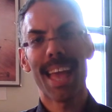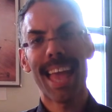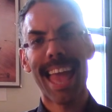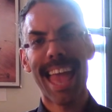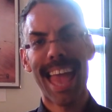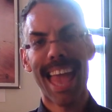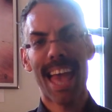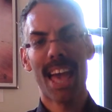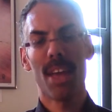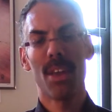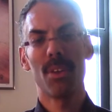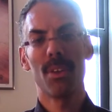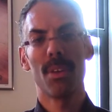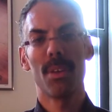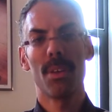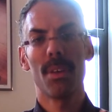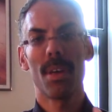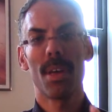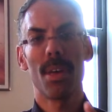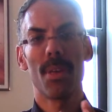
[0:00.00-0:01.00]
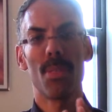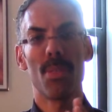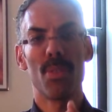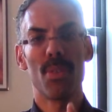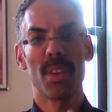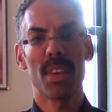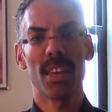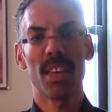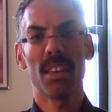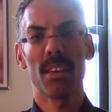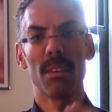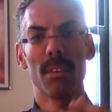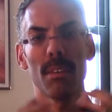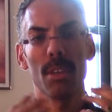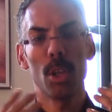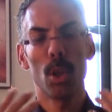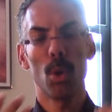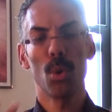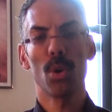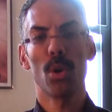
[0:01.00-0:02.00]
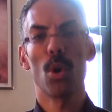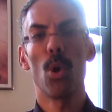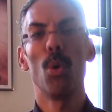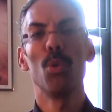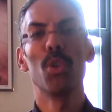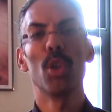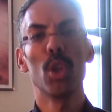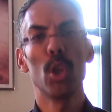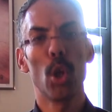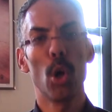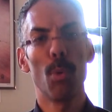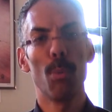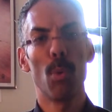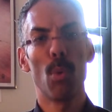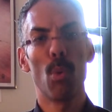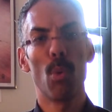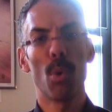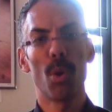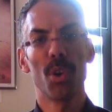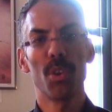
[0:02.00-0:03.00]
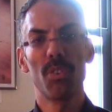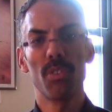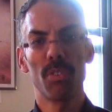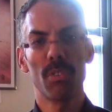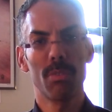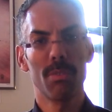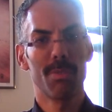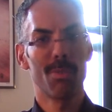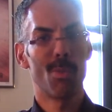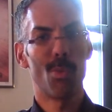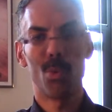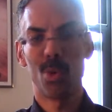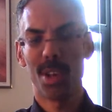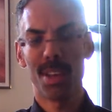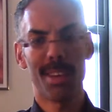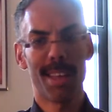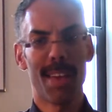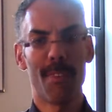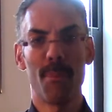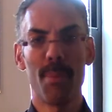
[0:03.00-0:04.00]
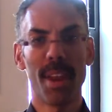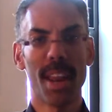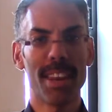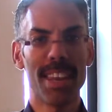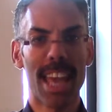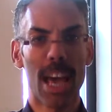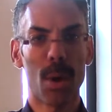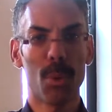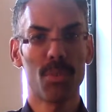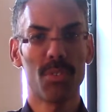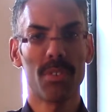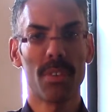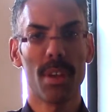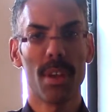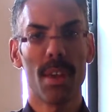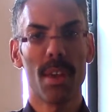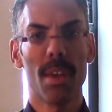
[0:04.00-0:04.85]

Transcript: and the Glo Golden Globe Awards were, have been announced,